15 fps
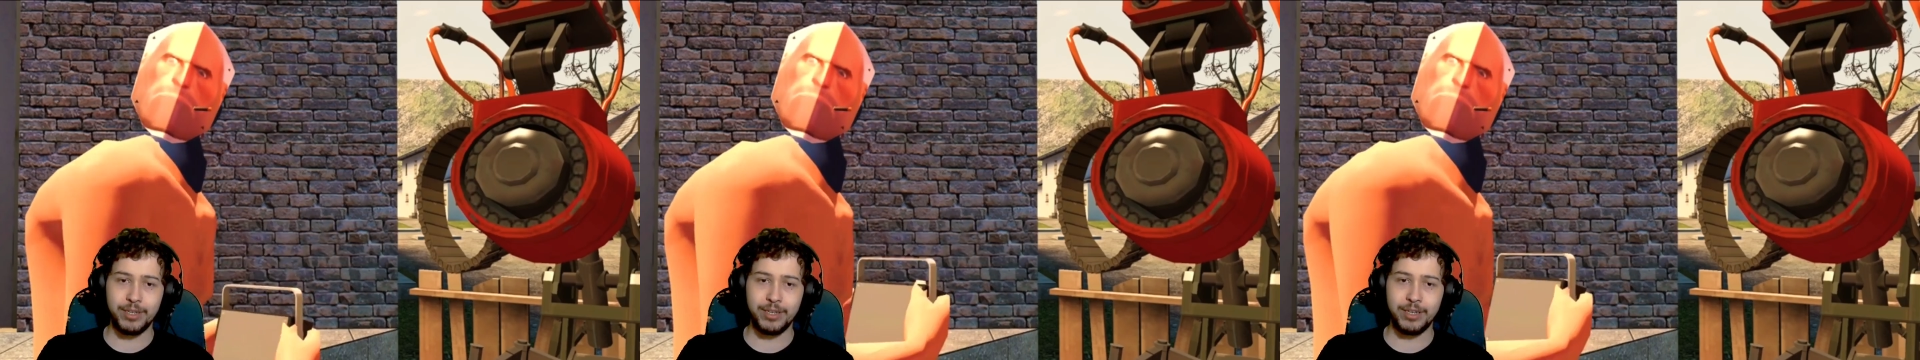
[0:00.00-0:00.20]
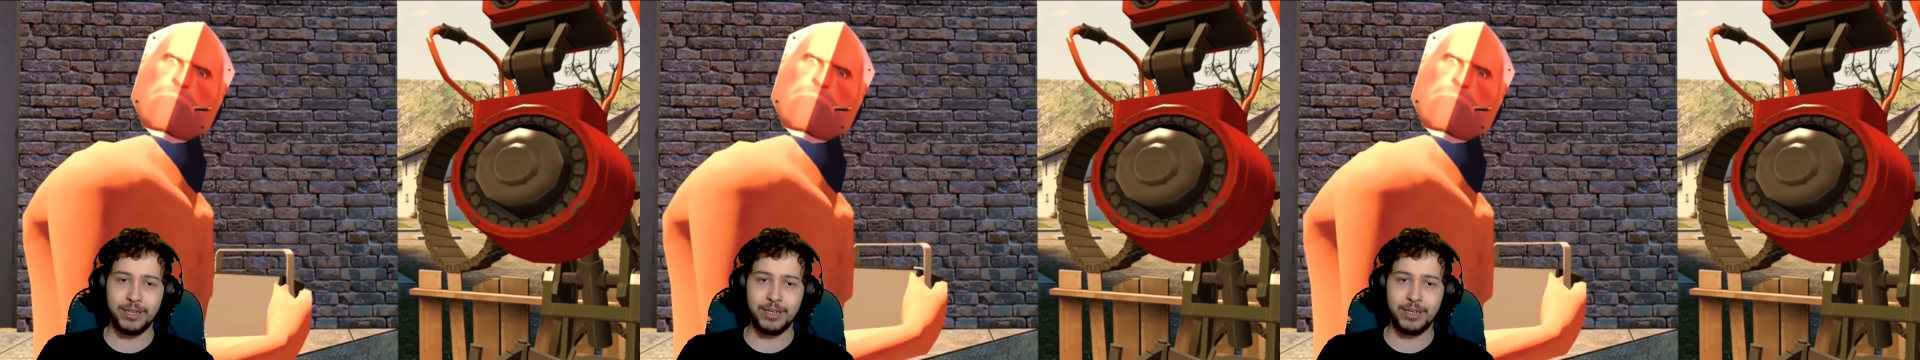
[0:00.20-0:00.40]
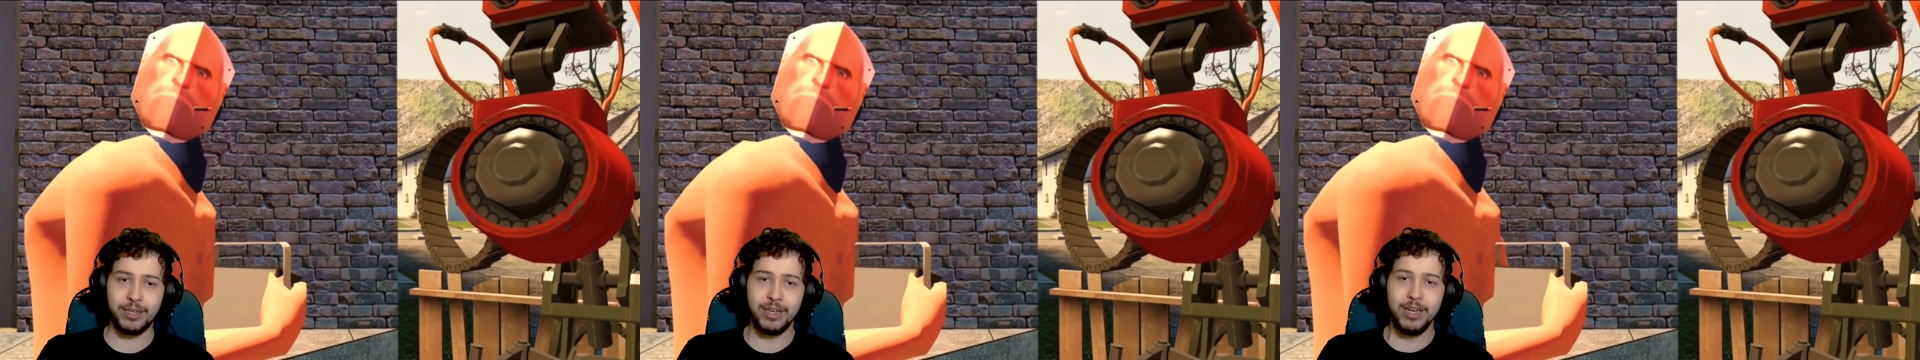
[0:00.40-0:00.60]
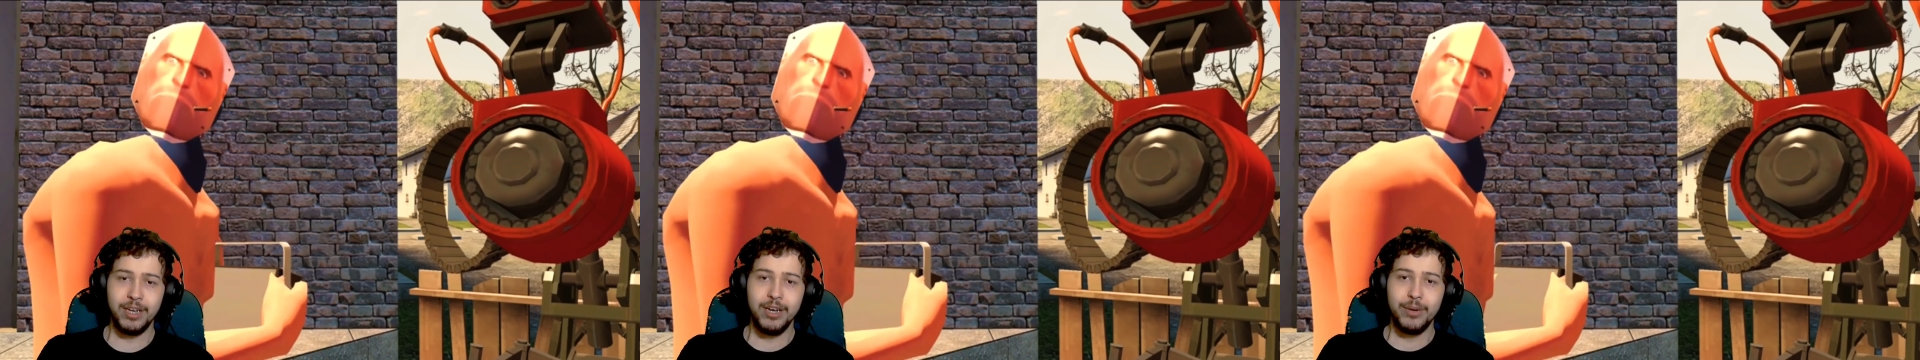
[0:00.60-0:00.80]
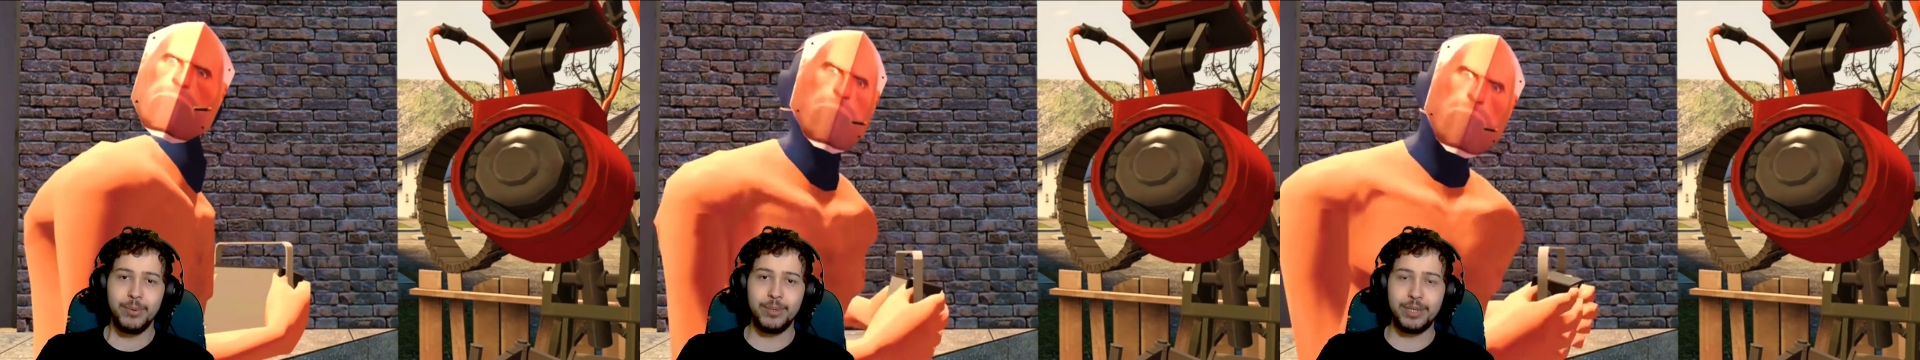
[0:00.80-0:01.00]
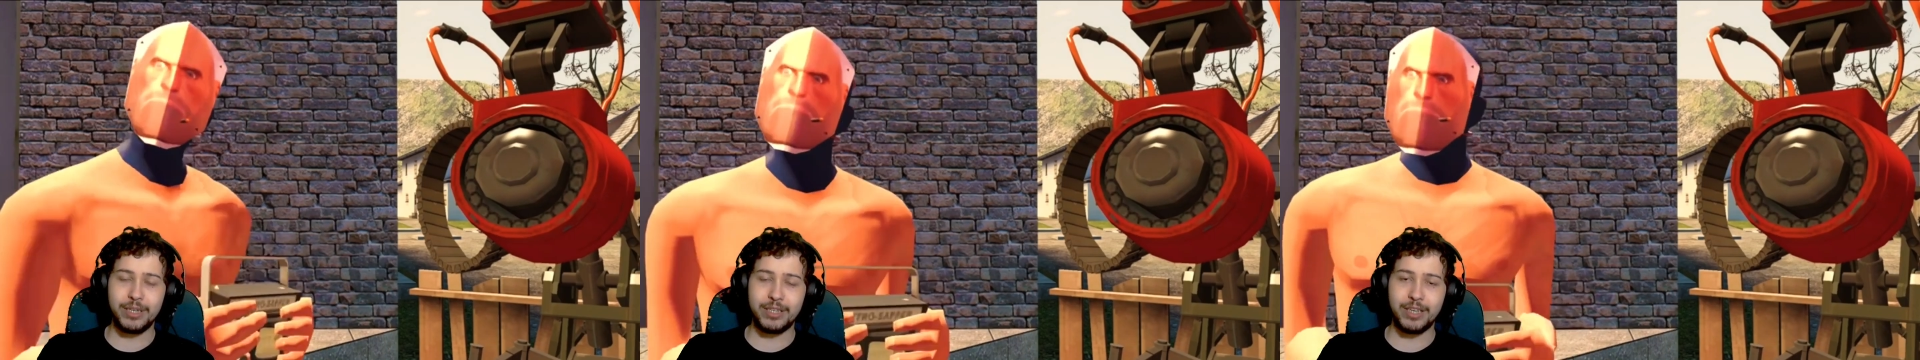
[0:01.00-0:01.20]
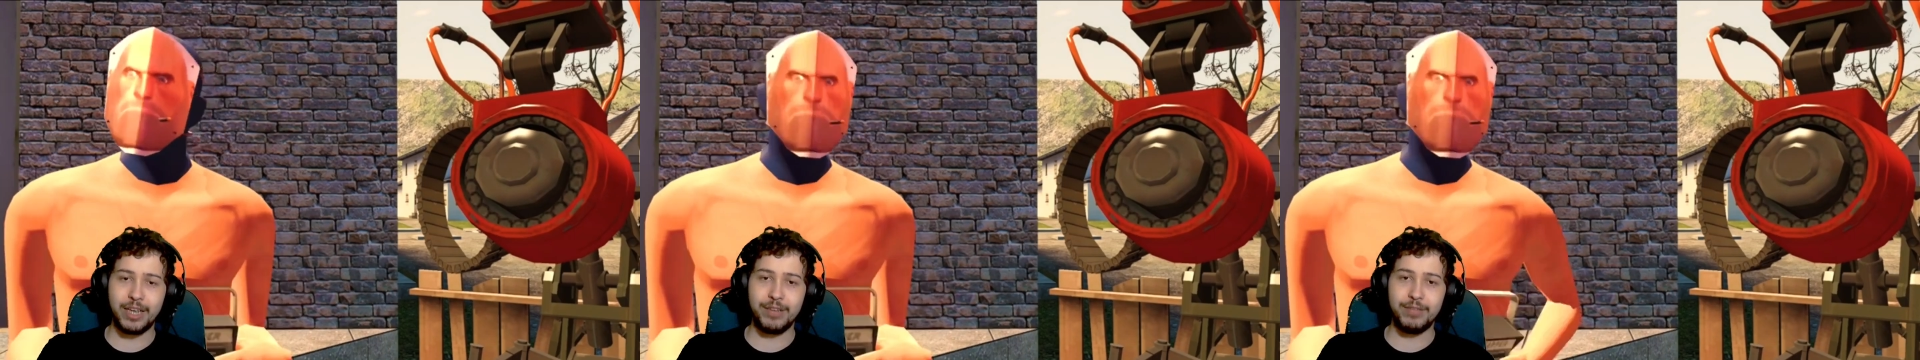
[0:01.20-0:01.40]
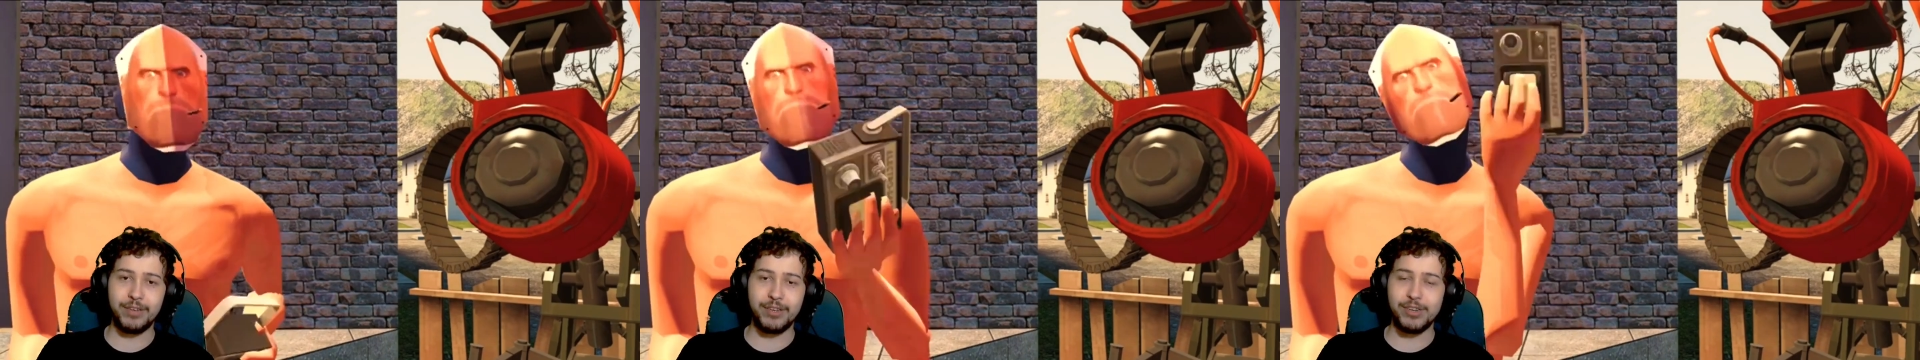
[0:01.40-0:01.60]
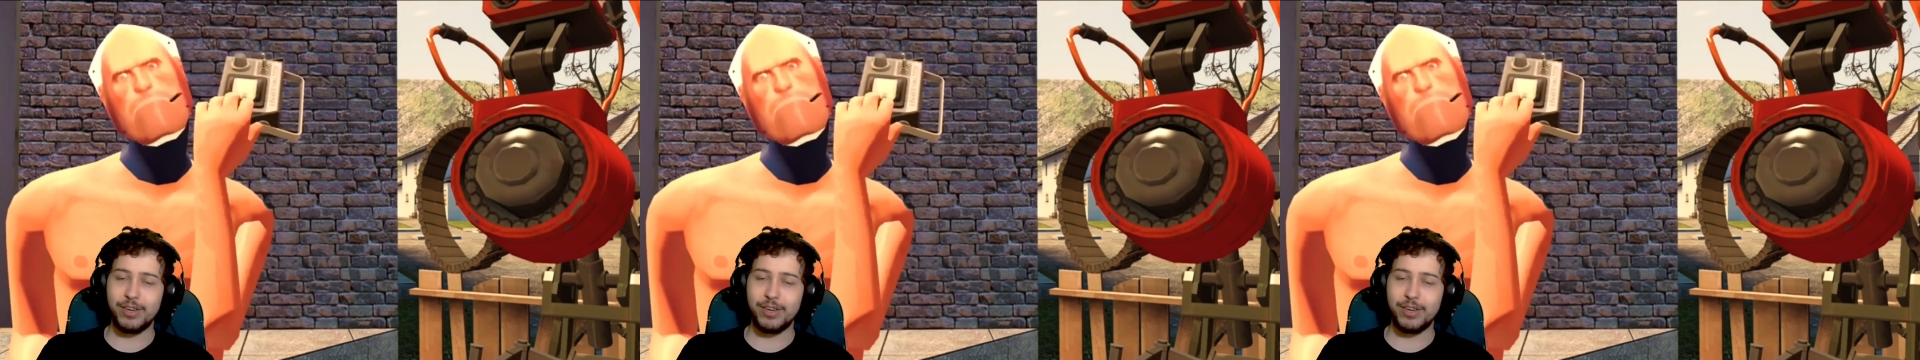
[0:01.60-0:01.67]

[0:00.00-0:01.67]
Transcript: a sandwich